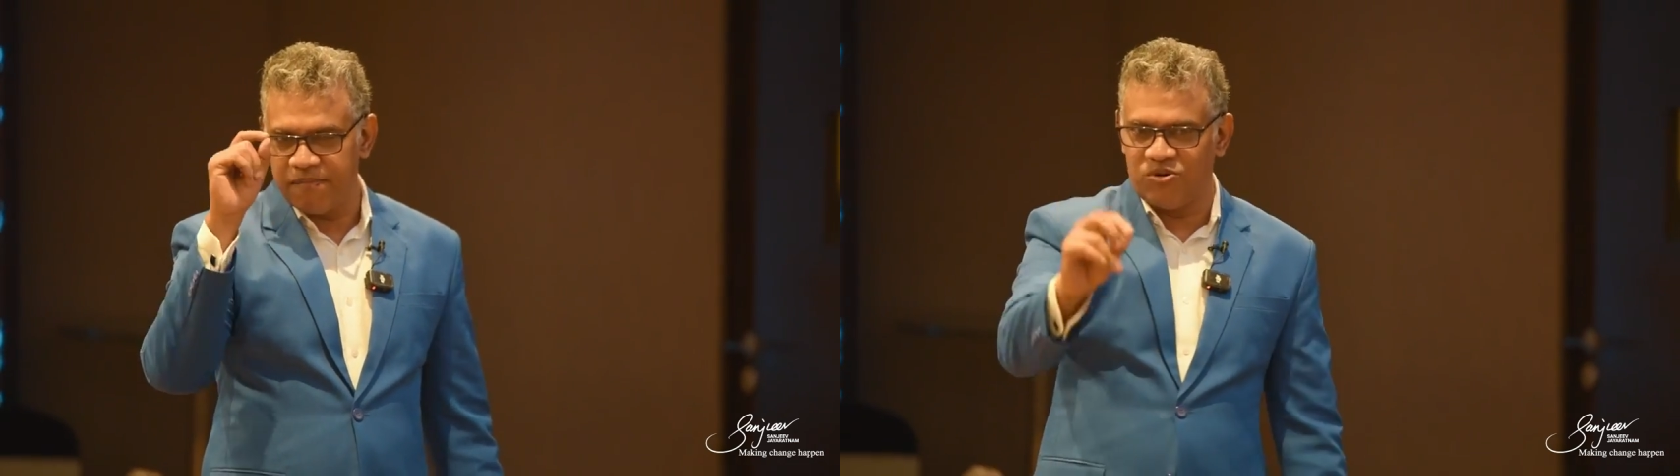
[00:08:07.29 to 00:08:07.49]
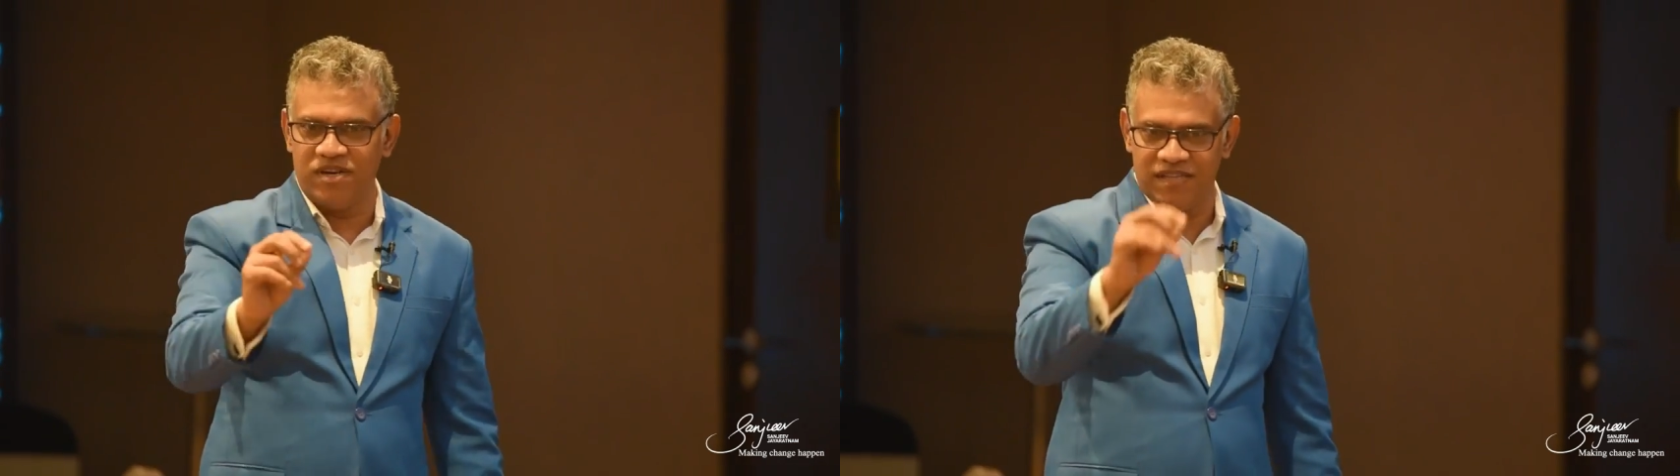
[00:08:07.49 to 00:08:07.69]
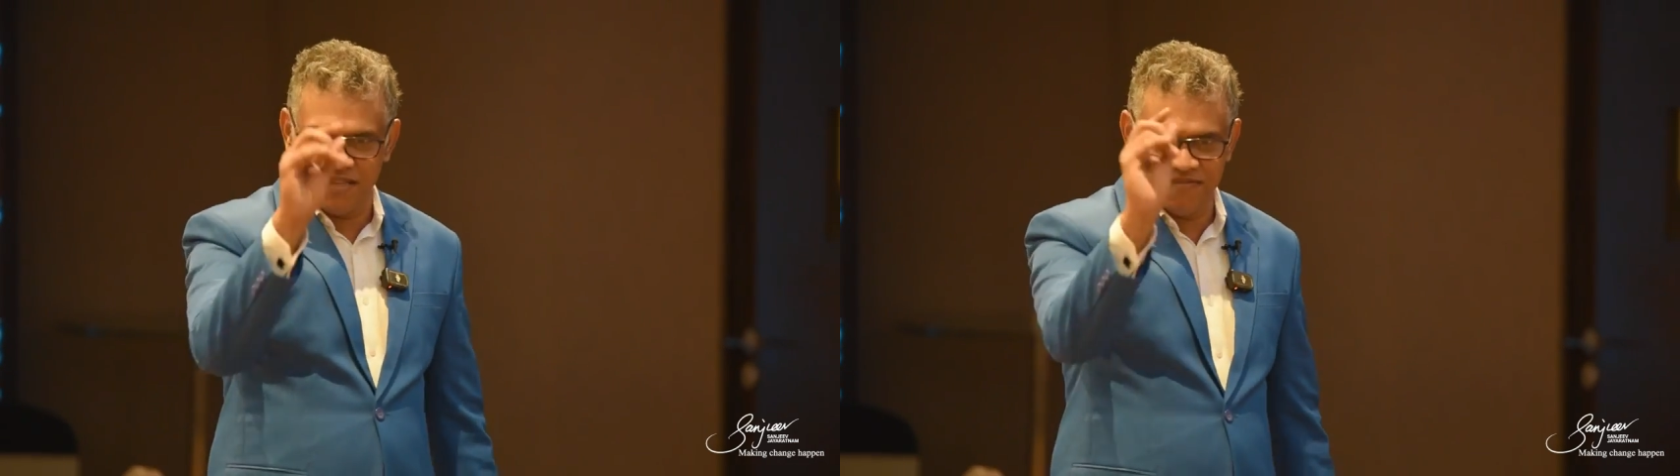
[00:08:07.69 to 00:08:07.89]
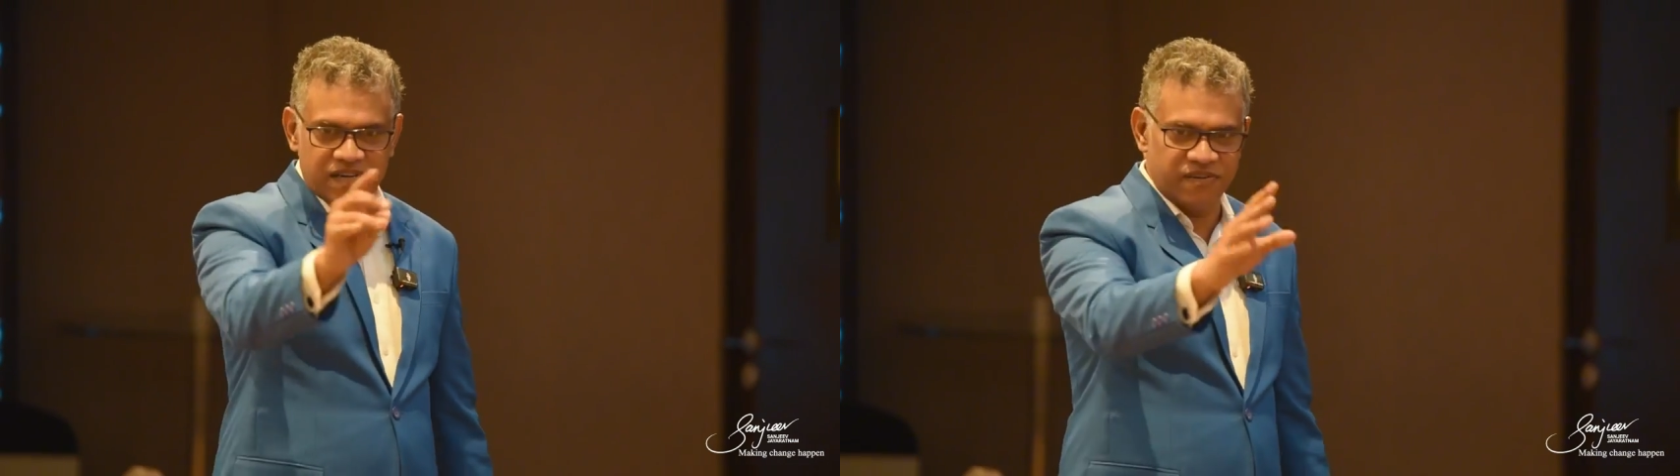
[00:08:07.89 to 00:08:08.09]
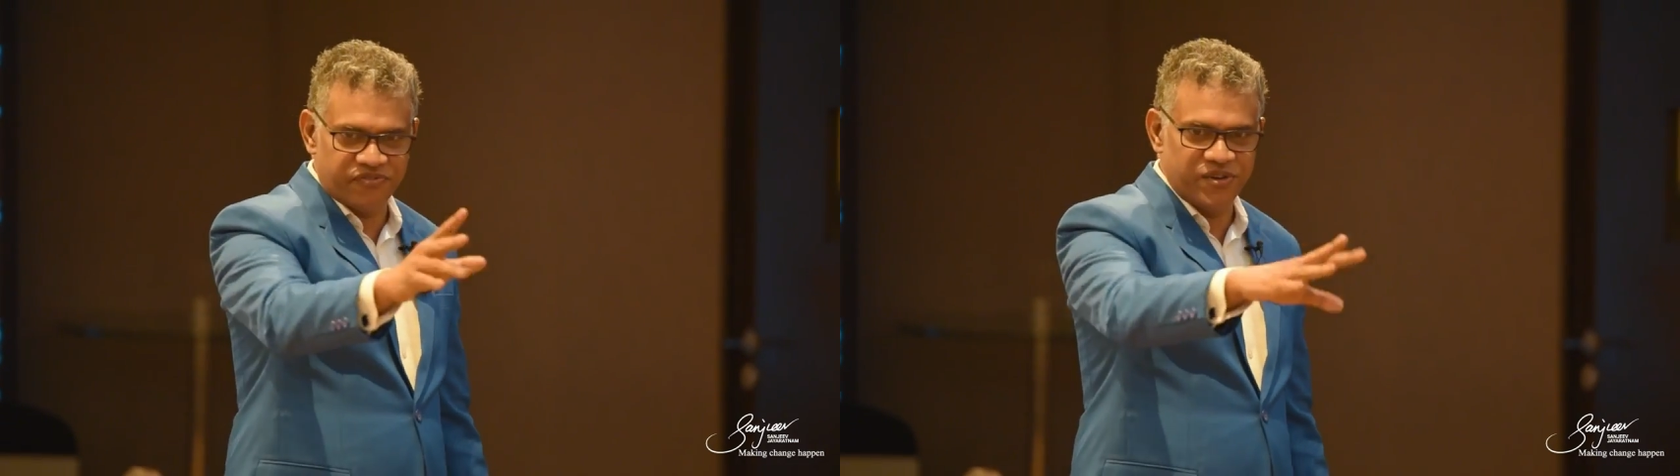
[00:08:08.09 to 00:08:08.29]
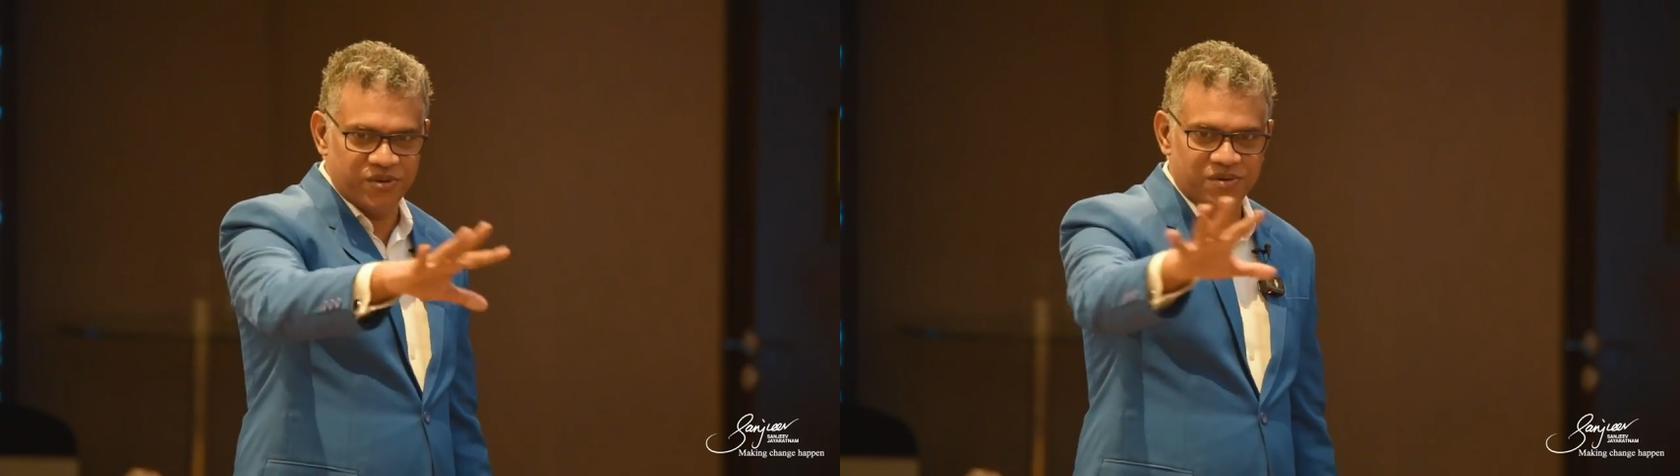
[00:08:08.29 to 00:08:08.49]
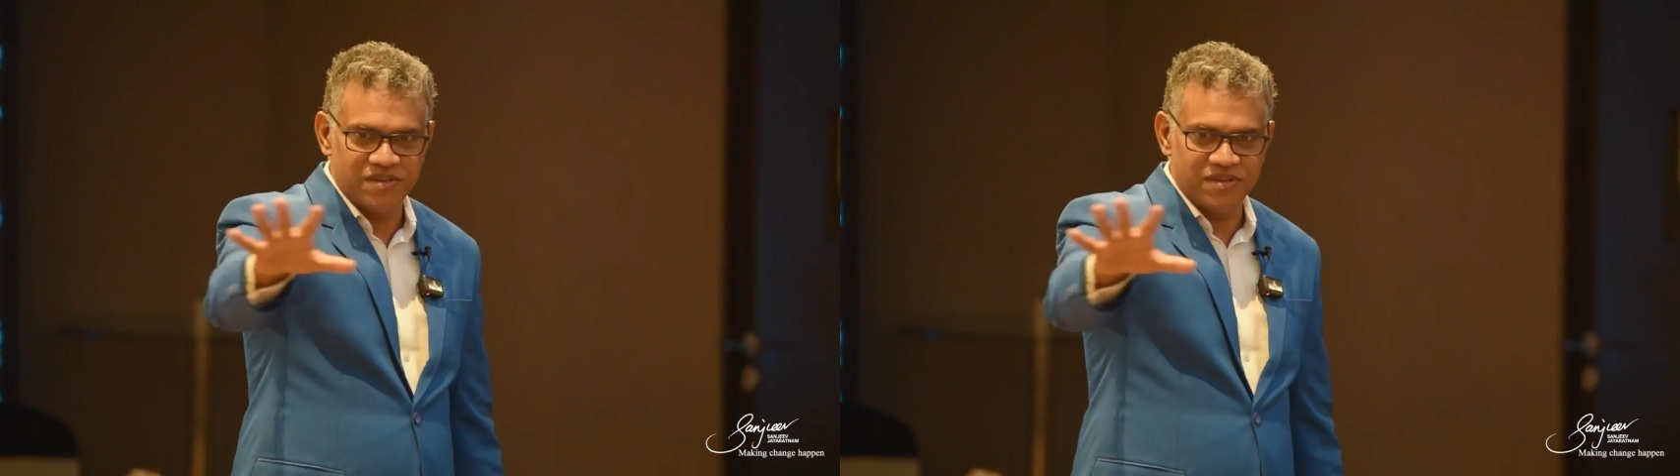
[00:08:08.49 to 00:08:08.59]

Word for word: sound in the world for